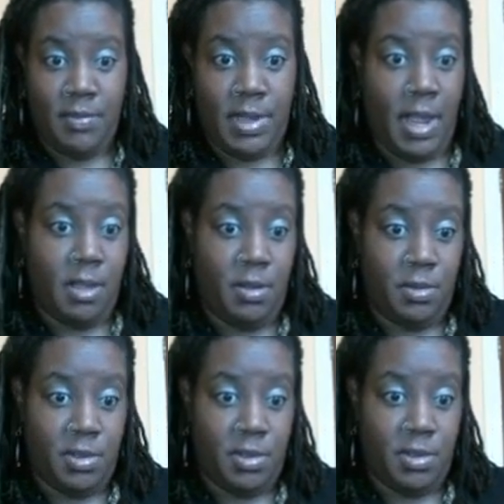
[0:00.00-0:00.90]
I
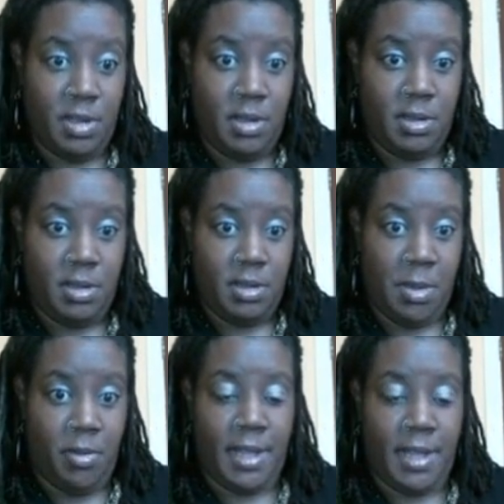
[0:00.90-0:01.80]
use,
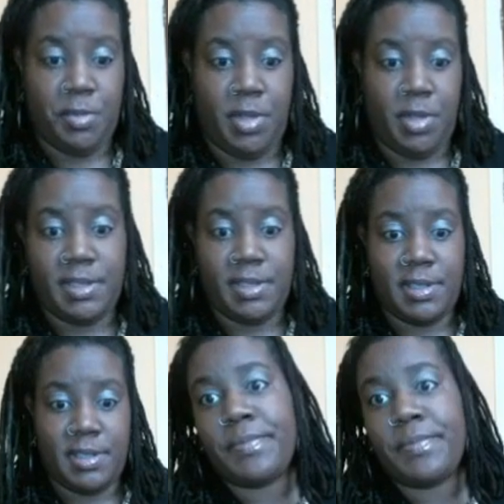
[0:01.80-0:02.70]
Table of Contents Plus.
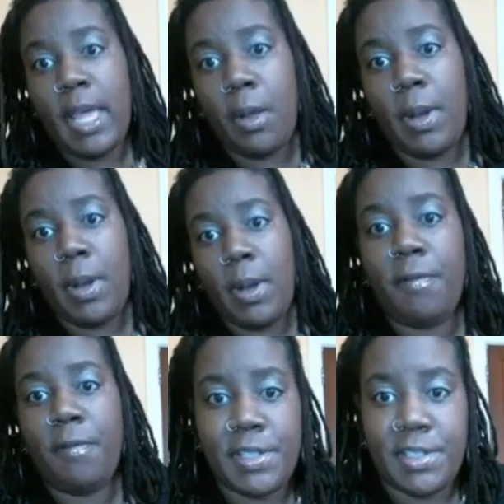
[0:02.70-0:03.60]
Anyway, hopefully
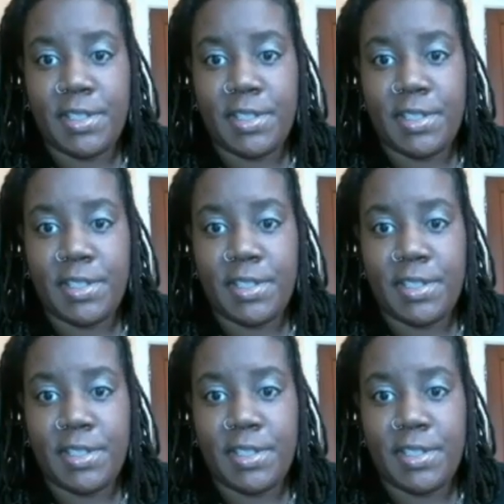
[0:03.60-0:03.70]
this is